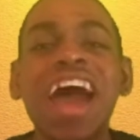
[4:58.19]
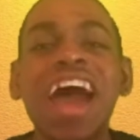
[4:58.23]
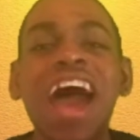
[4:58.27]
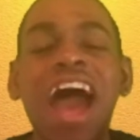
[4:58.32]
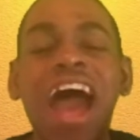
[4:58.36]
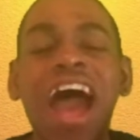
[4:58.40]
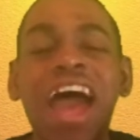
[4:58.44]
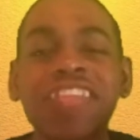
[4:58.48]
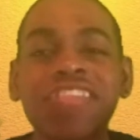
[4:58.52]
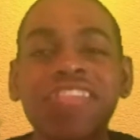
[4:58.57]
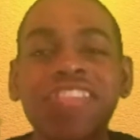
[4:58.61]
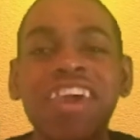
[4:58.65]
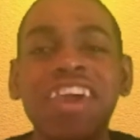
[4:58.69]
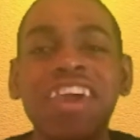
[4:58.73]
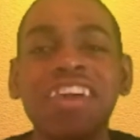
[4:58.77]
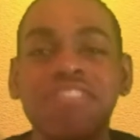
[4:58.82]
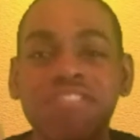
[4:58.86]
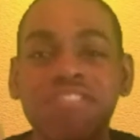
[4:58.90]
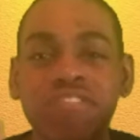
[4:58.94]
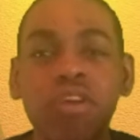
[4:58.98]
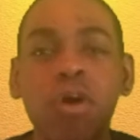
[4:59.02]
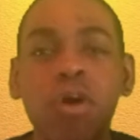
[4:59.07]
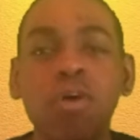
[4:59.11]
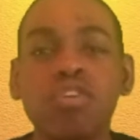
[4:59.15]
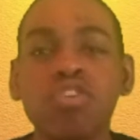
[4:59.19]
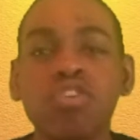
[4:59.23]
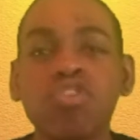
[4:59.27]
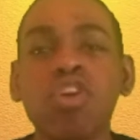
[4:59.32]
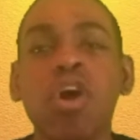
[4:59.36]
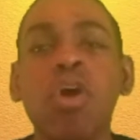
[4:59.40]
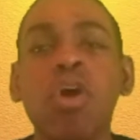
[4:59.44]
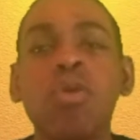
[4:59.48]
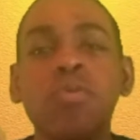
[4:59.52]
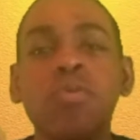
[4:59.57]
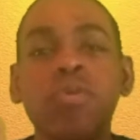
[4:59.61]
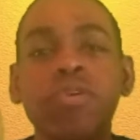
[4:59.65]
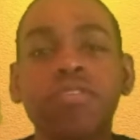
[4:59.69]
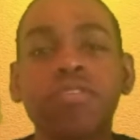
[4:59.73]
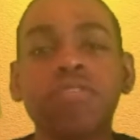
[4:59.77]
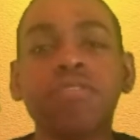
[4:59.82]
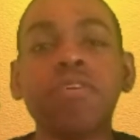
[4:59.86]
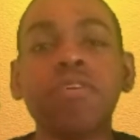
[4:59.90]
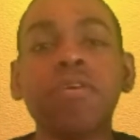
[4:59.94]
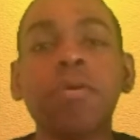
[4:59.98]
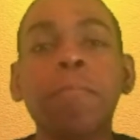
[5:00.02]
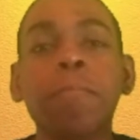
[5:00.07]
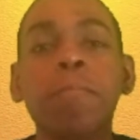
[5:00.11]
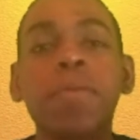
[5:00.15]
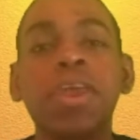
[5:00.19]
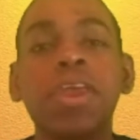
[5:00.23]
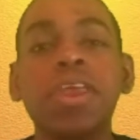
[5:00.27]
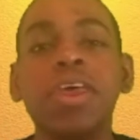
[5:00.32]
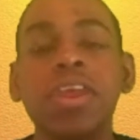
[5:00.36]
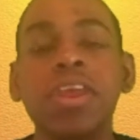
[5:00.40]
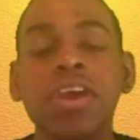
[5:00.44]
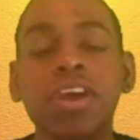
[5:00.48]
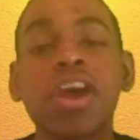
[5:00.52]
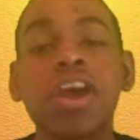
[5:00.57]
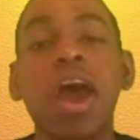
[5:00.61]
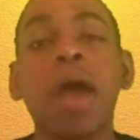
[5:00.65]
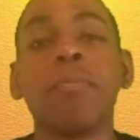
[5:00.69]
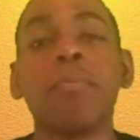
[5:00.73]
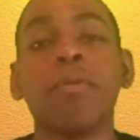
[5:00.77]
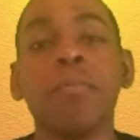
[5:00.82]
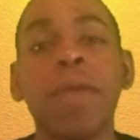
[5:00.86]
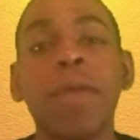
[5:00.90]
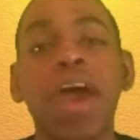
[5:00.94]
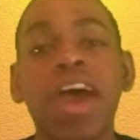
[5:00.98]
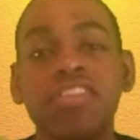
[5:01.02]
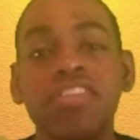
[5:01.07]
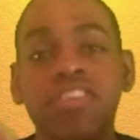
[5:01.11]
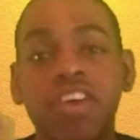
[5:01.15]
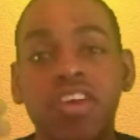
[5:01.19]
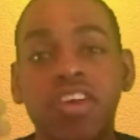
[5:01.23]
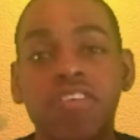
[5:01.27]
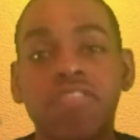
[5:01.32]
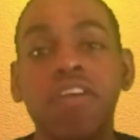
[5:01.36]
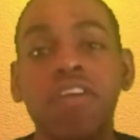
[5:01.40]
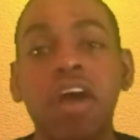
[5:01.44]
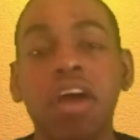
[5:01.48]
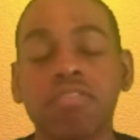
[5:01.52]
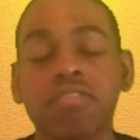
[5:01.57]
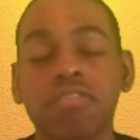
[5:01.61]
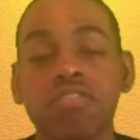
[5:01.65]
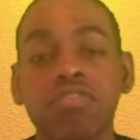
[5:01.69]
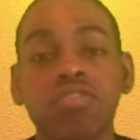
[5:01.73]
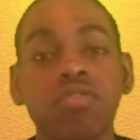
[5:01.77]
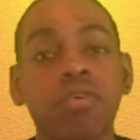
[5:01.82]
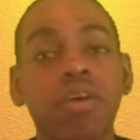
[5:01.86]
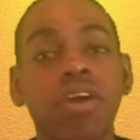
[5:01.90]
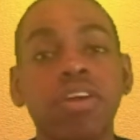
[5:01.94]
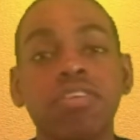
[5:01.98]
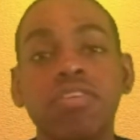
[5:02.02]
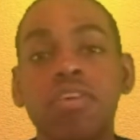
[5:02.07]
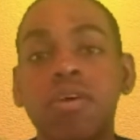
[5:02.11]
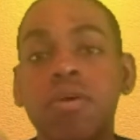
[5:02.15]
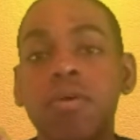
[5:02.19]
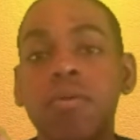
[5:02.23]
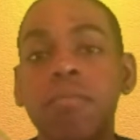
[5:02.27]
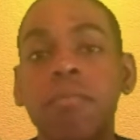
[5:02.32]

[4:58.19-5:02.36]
I think stole the show was Benedict Cumberbatch as Doctor Strange.